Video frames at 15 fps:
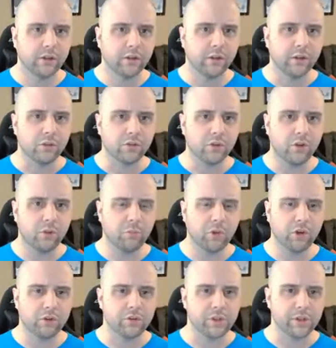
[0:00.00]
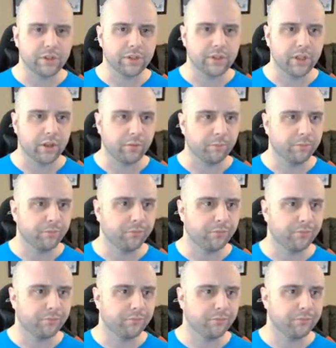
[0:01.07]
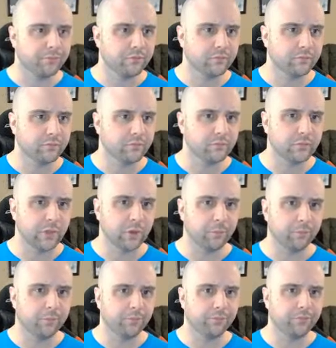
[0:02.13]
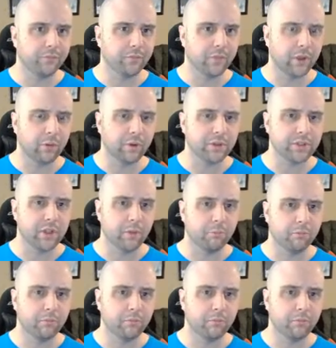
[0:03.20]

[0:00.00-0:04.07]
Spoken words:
control margins. No. No. I want some.